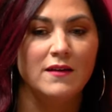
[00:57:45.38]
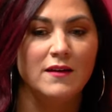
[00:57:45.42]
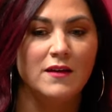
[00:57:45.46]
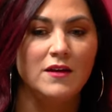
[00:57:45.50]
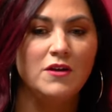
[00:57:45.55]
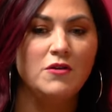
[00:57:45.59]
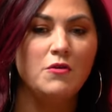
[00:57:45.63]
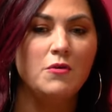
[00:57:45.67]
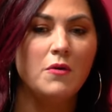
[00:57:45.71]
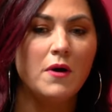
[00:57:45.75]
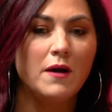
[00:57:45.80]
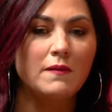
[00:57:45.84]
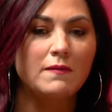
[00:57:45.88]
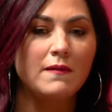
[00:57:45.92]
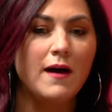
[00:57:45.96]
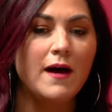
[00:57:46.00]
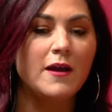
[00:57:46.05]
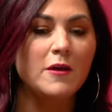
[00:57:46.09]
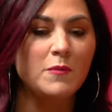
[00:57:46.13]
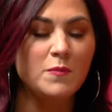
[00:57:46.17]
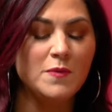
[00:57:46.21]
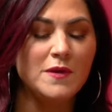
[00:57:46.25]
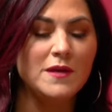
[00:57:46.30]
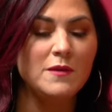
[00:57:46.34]
you know, a
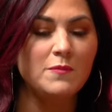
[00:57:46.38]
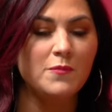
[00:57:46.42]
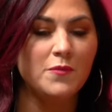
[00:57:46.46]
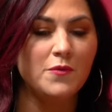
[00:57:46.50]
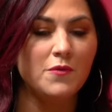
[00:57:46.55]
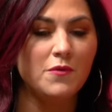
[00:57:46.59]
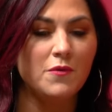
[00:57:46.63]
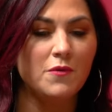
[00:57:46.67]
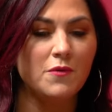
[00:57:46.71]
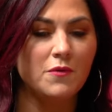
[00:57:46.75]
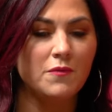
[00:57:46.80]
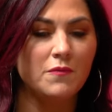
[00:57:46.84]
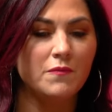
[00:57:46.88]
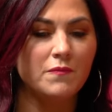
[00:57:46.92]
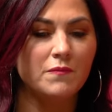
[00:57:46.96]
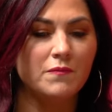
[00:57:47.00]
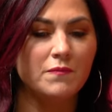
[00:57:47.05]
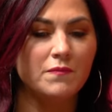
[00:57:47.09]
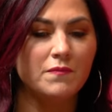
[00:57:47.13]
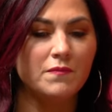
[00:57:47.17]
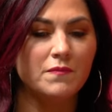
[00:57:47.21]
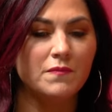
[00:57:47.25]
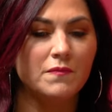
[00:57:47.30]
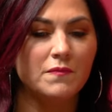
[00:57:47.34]
lot of people
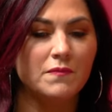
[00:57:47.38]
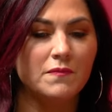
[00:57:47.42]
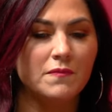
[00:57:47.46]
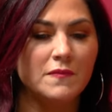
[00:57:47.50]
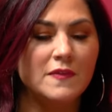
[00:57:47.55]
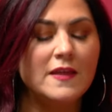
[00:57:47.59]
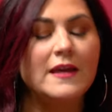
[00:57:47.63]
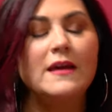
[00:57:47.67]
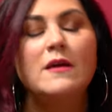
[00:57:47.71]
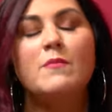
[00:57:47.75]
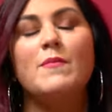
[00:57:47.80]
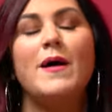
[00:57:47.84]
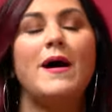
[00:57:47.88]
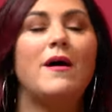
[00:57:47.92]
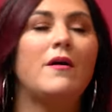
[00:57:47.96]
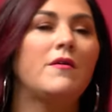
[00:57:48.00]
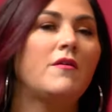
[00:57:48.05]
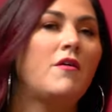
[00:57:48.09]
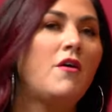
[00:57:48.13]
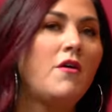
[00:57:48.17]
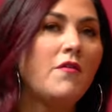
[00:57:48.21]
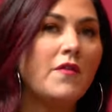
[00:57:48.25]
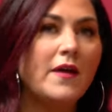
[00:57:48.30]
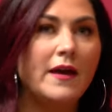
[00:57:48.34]
think
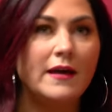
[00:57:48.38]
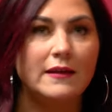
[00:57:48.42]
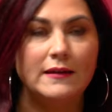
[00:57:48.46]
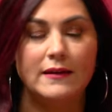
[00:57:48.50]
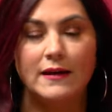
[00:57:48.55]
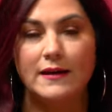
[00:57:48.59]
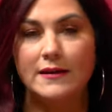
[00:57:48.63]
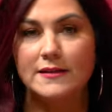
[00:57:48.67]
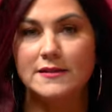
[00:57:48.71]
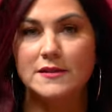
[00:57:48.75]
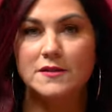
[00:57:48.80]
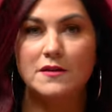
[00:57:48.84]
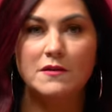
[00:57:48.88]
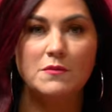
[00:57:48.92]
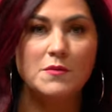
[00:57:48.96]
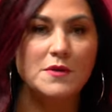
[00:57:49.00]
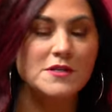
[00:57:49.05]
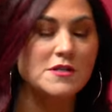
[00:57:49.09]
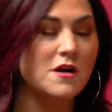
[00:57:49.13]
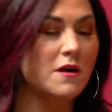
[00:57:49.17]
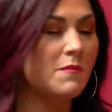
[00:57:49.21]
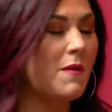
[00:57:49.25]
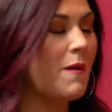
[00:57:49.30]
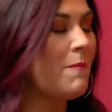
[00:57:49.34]
about all the headlines. So we
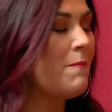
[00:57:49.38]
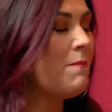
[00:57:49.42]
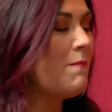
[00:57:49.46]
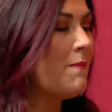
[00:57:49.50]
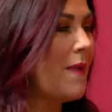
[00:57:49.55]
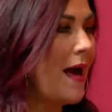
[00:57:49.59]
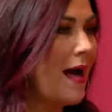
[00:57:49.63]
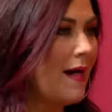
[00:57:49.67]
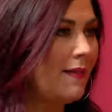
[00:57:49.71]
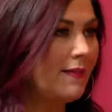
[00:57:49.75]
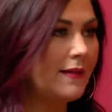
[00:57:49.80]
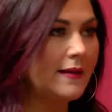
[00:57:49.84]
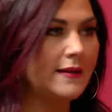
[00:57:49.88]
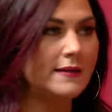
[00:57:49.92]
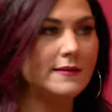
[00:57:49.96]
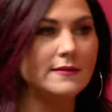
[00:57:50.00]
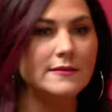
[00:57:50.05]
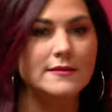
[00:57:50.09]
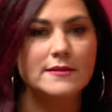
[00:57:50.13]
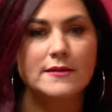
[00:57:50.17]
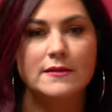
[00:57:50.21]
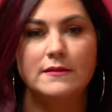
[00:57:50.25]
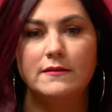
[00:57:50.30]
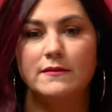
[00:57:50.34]
talk about
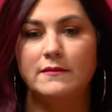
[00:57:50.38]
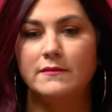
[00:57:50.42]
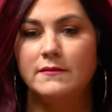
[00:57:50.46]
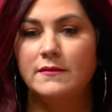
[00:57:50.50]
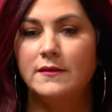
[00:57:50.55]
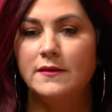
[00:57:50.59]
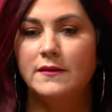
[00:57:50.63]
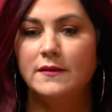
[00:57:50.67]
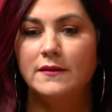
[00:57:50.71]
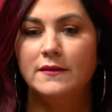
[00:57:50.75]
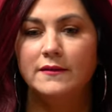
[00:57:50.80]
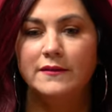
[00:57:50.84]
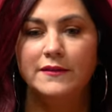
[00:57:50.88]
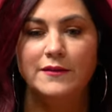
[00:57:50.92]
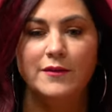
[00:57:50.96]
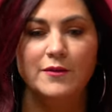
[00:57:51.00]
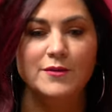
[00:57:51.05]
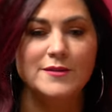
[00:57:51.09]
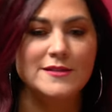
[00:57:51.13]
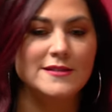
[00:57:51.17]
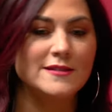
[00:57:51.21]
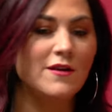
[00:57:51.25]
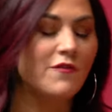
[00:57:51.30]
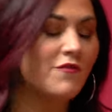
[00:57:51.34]
balance and you
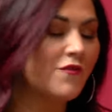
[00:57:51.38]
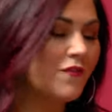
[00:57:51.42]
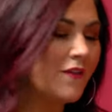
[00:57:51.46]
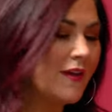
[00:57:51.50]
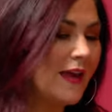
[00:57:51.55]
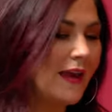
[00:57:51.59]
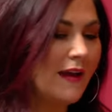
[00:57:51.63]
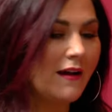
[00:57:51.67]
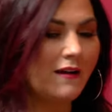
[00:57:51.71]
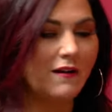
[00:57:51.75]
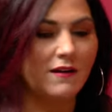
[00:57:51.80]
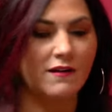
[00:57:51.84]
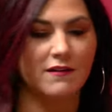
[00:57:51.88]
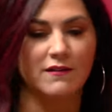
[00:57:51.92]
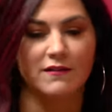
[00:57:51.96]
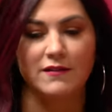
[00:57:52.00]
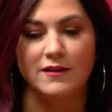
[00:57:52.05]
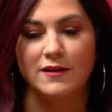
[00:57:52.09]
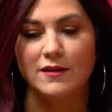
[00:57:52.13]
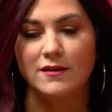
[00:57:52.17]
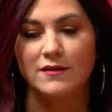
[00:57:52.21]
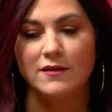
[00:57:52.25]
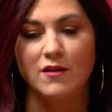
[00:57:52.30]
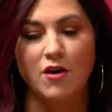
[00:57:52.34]
know self care
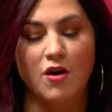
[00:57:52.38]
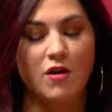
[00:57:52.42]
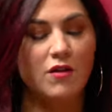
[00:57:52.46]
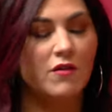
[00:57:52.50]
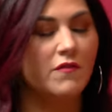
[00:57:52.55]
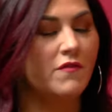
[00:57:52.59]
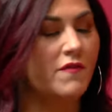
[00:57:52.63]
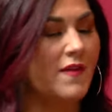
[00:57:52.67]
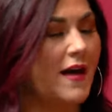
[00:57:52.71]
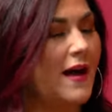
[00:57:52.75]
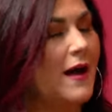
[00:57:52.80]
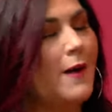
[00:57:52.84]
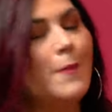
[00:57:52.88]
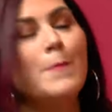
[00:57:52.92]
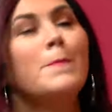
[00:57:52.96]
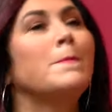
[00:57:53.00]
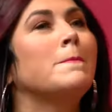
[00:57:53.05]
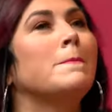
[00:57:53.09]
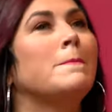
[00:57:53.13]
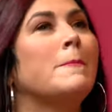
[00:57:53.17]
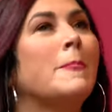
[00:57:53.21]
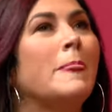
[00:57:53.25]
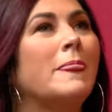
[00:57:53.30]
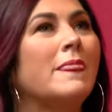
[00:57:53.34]
and all of that.
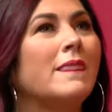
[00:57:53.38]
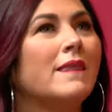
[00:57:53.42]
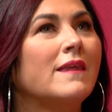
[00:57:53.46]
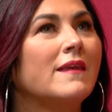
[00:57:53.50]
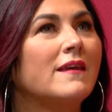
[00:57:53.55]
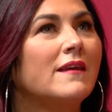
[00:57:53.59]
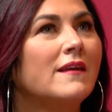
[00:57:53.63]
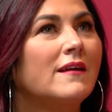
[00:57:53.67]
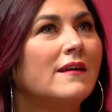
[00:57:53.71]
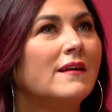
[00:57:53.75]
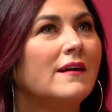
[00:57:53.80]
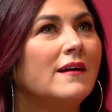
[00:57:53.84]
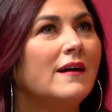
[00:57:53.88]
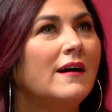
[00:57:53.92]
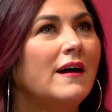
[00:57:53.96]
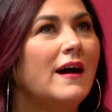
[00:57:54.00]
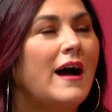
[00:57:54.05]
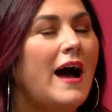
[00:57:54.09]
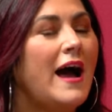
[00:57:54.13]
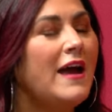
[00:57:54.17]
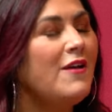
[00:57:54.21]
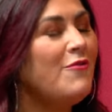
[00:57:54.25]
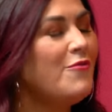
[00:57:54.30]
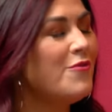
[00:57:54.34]

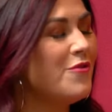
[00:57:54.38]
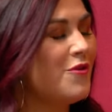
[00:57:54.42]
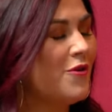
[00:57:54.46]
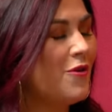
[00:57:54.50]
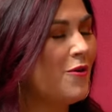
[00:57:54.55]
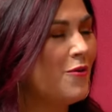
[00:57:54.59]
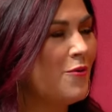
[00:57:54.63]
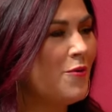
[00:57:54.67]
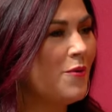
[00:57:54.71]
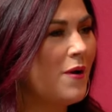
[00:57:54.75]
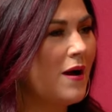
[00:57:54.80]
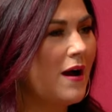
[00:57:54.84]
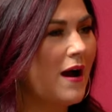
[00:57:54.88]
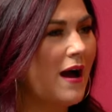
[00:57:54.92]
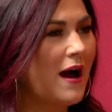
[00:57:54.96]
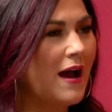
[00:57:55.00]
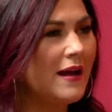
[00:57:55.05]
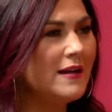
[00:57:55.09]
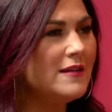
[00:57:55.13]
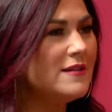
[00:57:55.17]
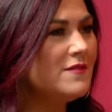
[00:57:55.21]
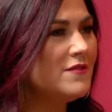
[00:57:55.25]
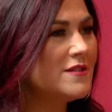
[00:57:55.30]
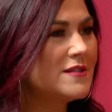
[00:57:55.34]
I don't know.
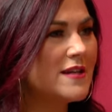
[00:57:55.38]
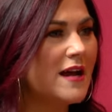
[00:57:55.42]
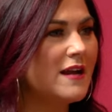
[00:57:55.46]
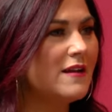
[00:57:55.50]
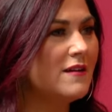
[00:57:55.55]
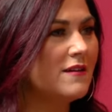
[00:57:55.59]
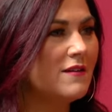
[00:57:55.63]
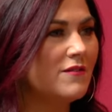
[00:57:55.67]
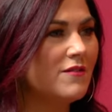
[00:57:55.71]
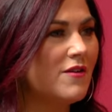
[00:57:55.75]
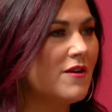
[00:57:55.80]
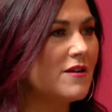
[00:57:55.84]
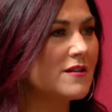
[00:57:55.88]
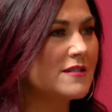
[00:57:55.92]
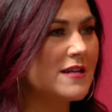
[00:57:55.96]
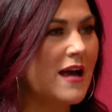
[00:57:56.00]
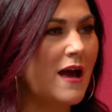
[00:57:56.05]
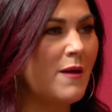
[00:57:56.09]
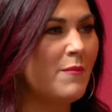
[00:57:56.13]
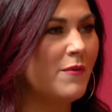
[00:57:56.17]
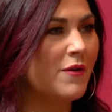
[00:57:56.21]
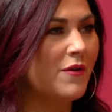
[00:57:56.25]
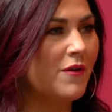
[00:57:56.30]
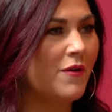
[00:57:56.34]
I decided a long
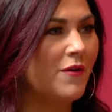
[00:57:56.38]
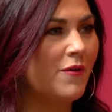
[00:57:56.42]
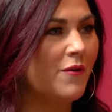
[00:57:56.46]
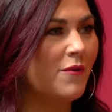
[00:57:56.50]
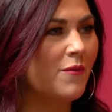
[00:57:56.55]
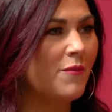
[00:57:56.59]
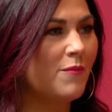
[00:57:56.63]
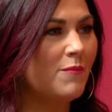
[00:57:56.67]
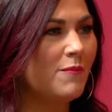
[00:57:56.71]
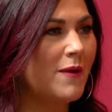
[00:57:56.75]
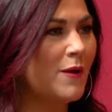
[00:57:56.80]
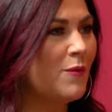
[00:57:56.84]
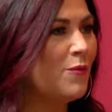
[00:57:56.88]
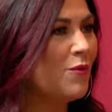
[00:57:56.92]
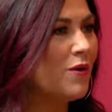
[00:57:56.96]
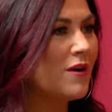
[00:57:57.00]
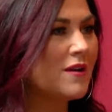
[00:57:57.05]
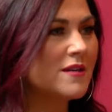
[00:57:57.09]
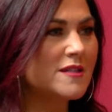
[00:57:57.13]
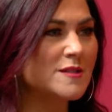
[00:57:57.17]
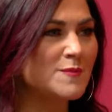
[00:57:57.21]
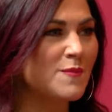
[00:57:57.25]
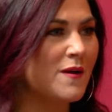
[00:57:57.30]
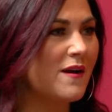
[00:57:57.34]
time ago. My
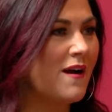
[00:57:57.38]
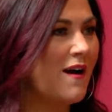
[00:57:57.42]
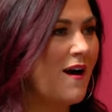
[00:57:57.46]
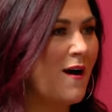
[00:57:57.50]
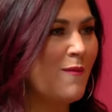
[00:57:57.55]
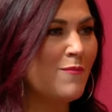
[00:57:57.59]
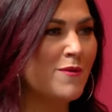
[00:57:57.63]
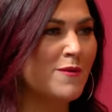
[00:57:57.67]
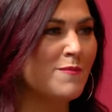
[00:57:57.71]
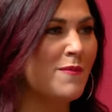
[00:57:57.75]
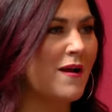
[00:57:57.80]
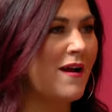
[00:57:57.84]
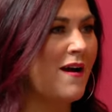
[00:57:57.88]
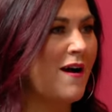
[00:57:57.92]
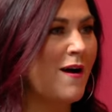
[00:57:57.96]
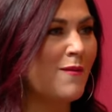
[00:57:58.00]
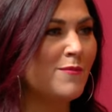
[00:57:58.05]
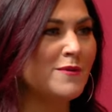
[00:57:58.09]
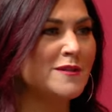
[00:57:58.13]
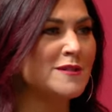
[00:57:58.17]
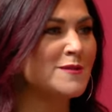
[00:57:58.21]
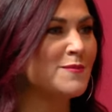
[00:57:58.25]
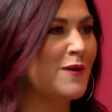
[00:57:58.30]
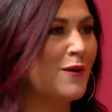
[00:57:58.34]
work is my hobby. My
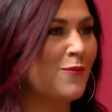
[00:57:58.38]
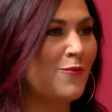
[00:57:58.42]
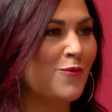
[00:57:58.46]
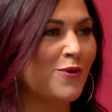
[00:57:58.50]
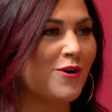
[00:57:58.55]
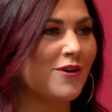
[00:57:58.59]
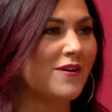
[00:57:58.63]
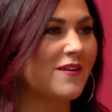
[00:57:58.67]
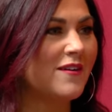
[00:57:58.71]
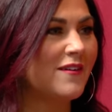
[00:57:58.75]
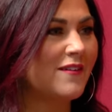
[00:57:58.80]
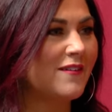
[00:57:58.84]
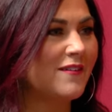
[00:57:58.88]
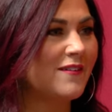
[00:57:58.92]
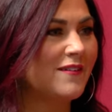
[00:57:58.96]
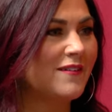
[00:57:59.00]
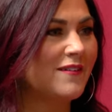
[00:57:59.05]
hobby is my work.